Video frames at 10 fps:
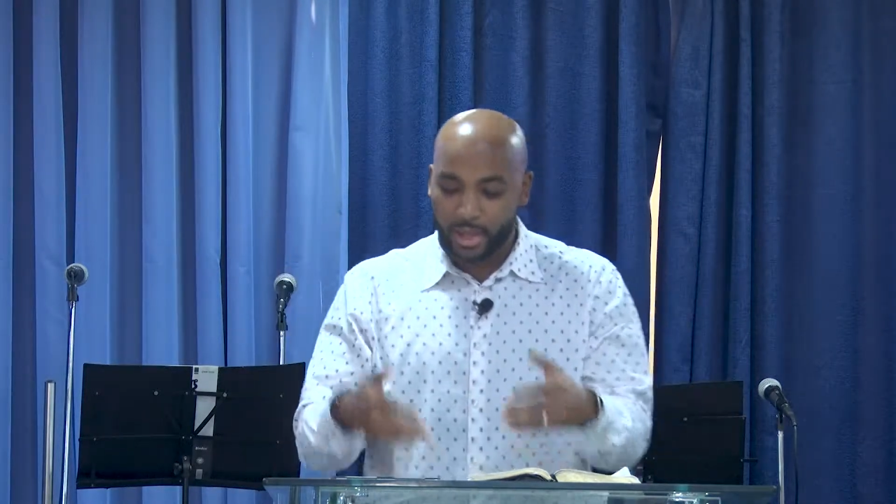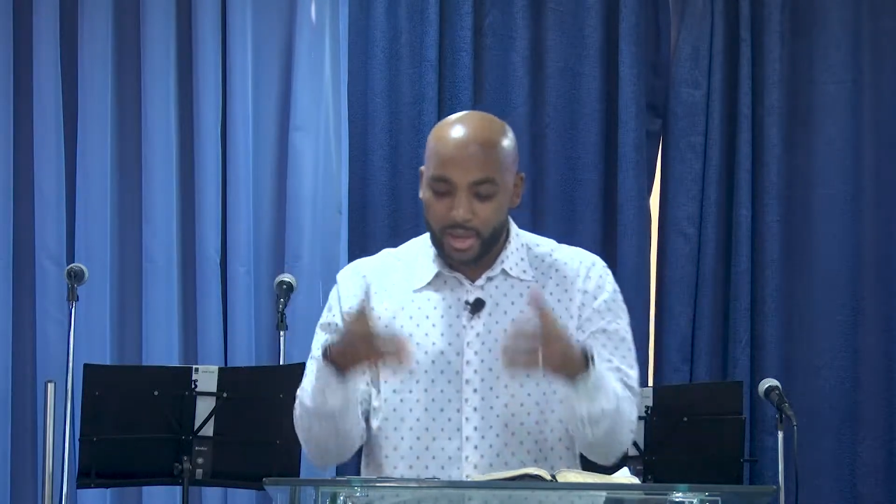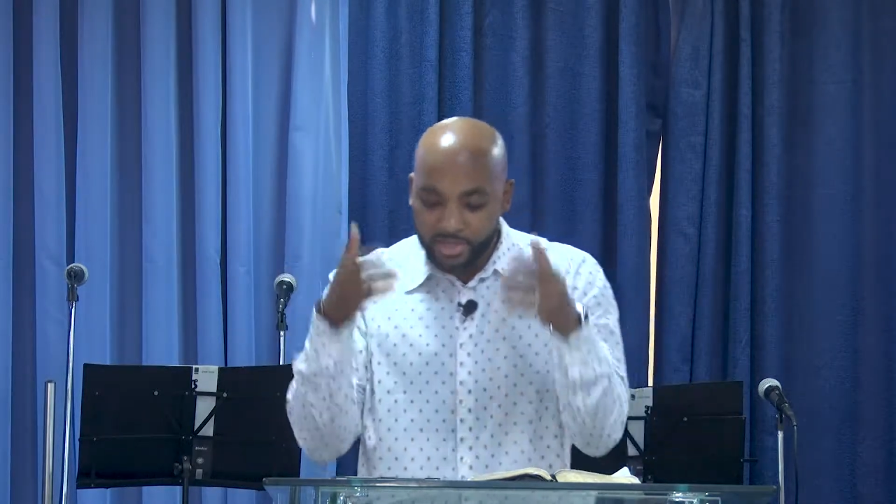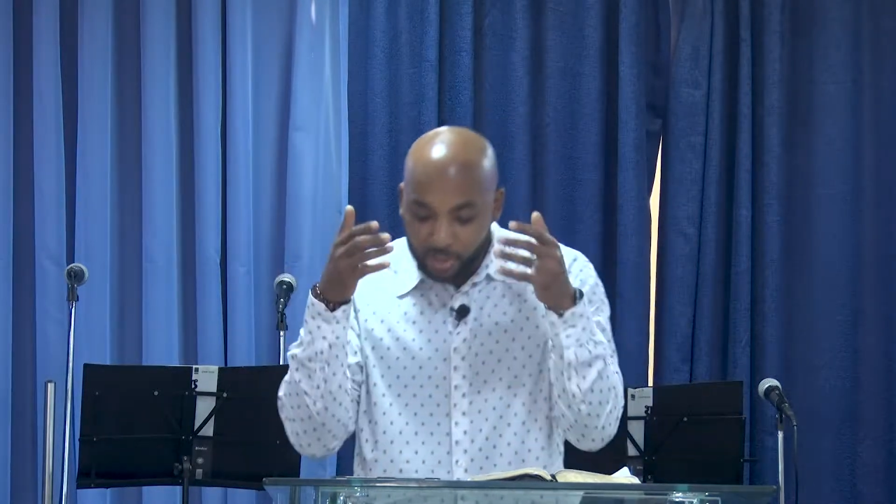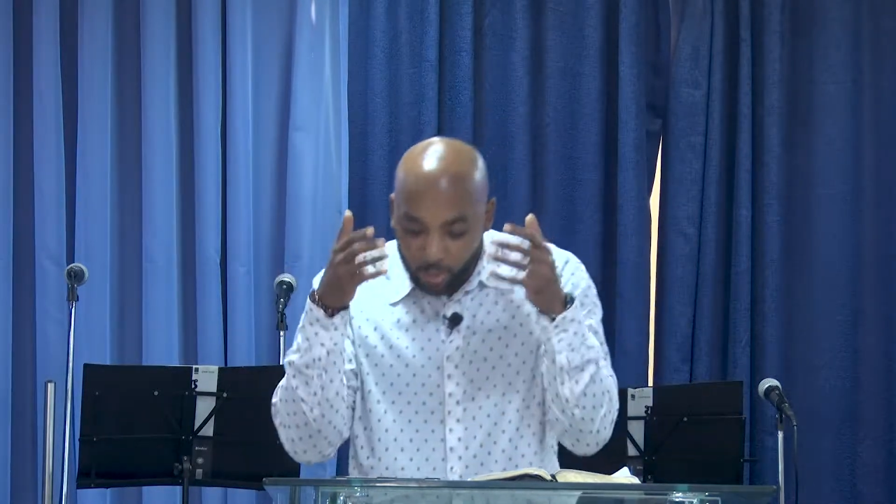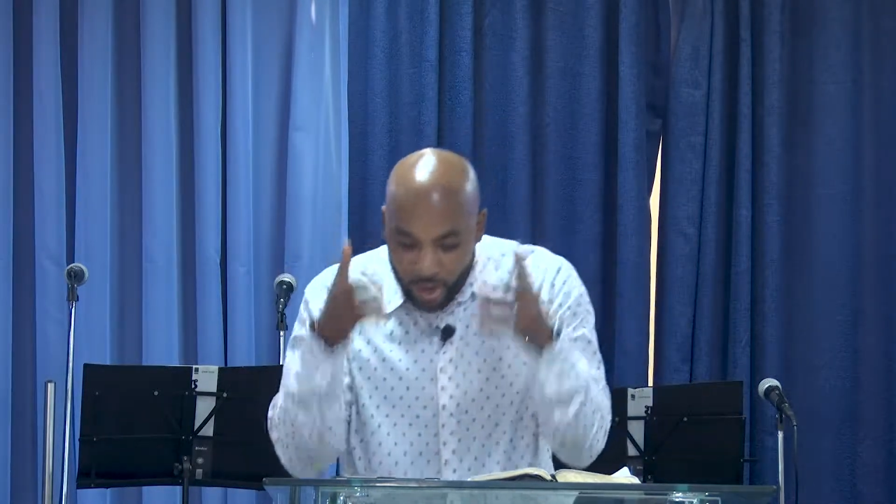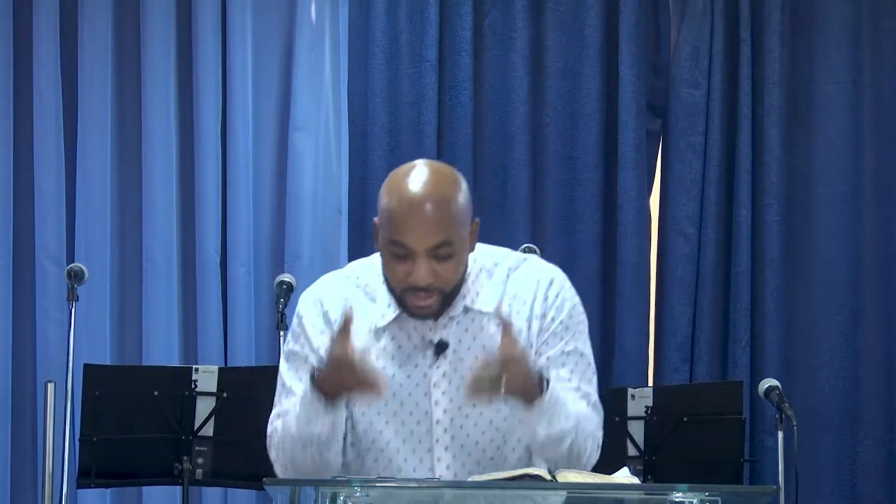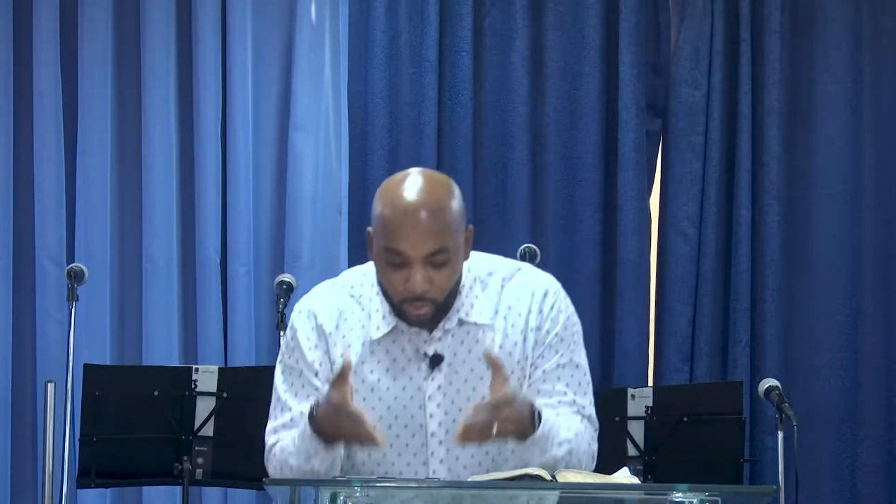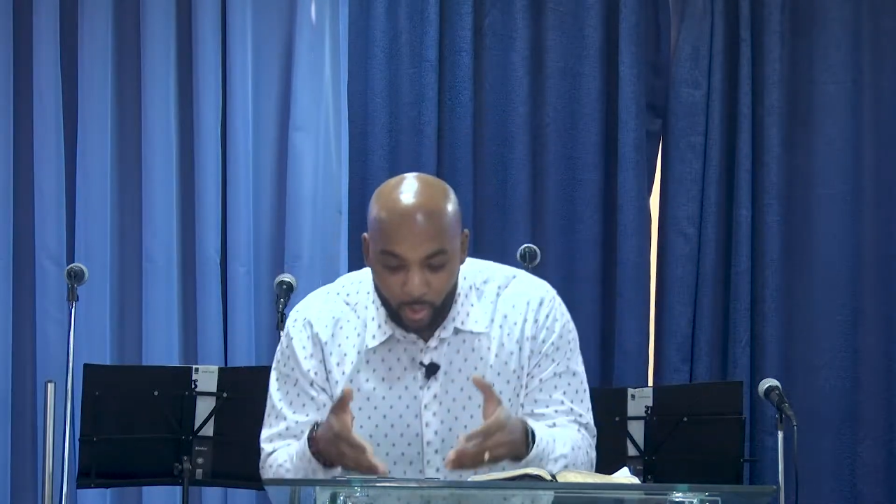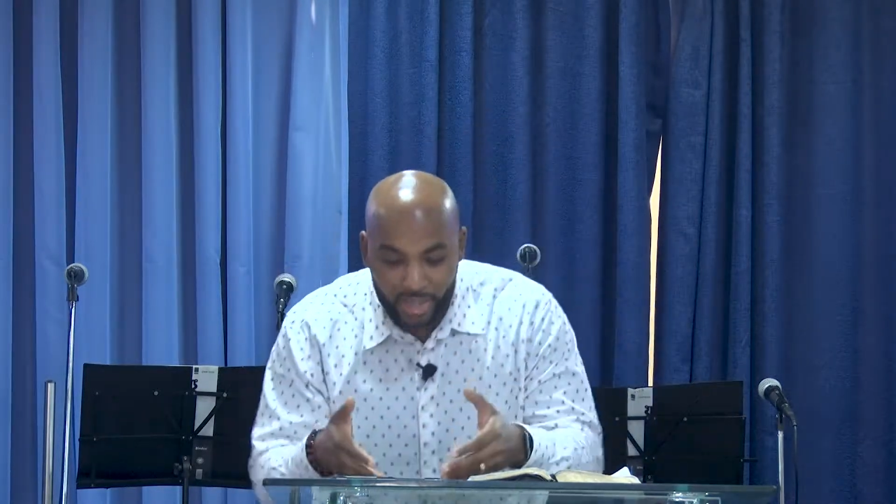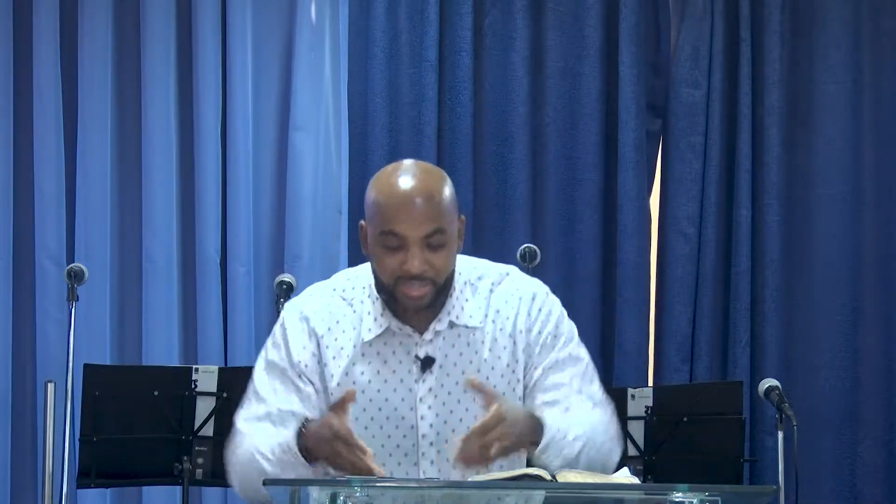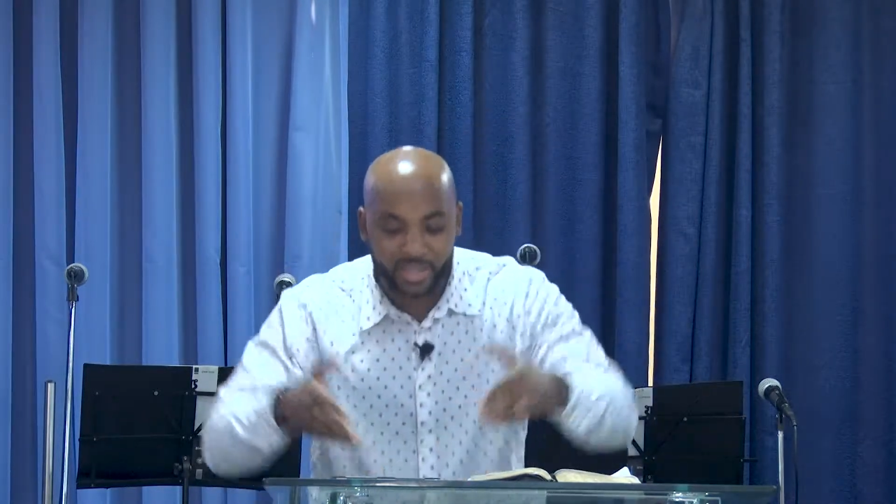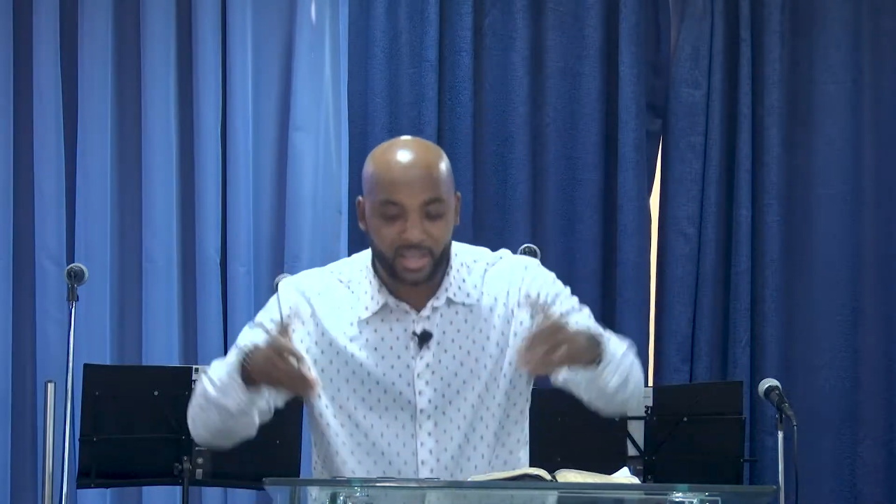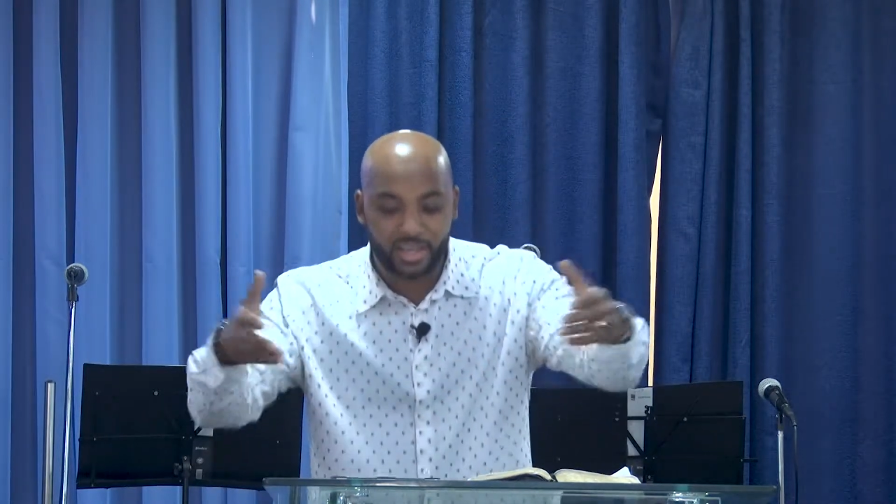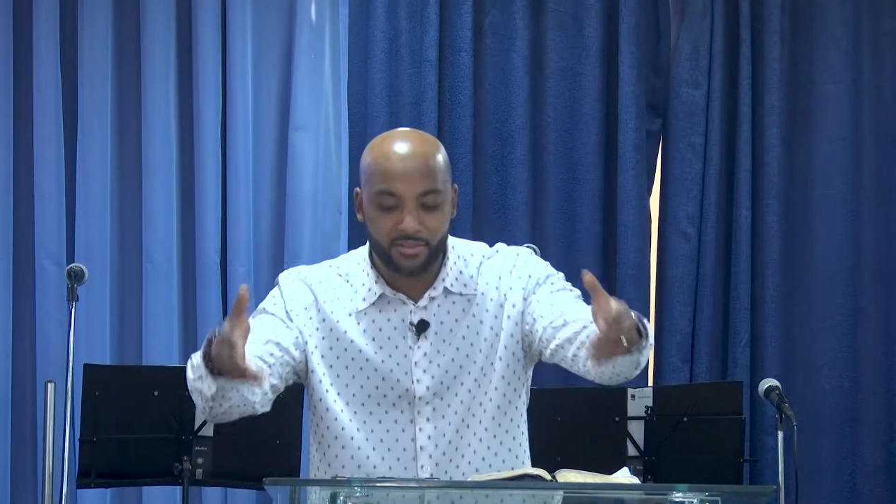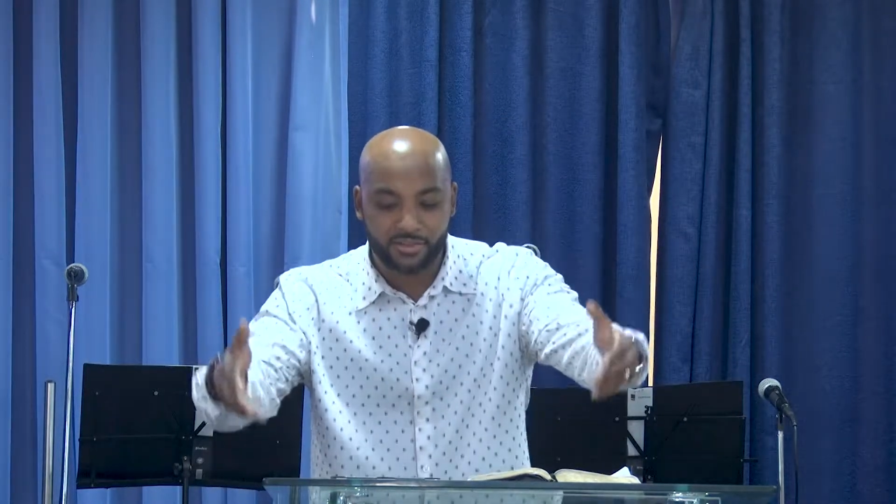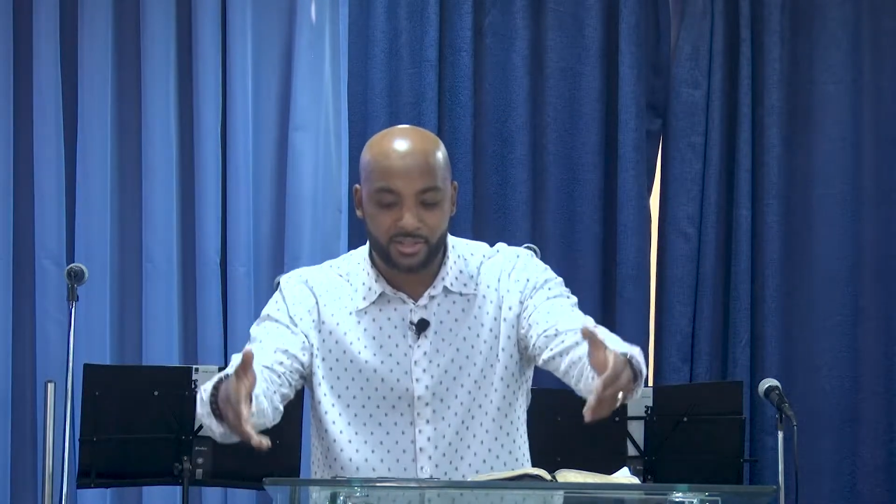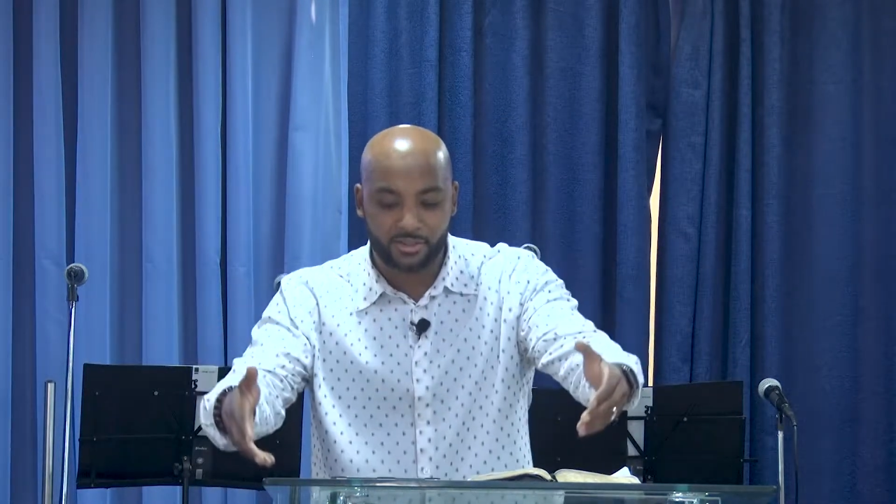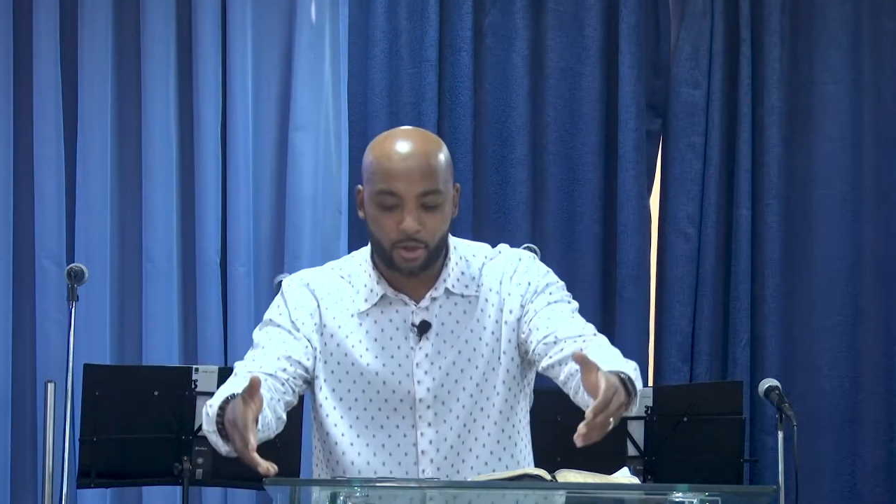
It is the resurrection that gives us